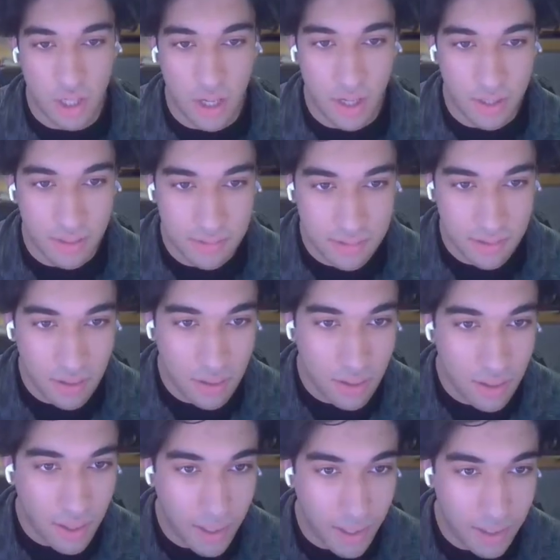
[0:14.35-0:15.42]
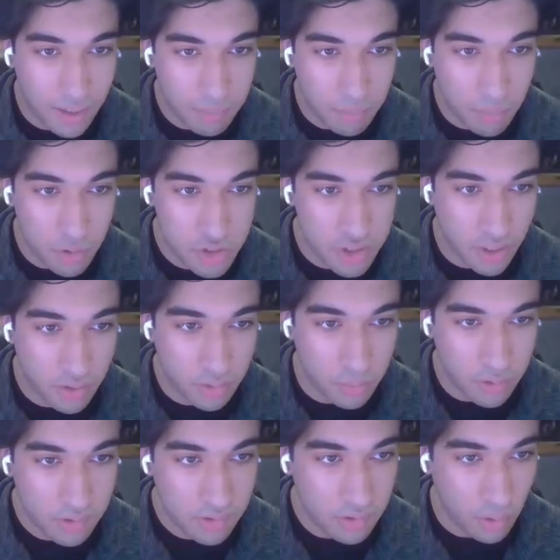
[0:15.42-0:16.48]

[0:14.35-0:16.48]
highs and pushed downwards.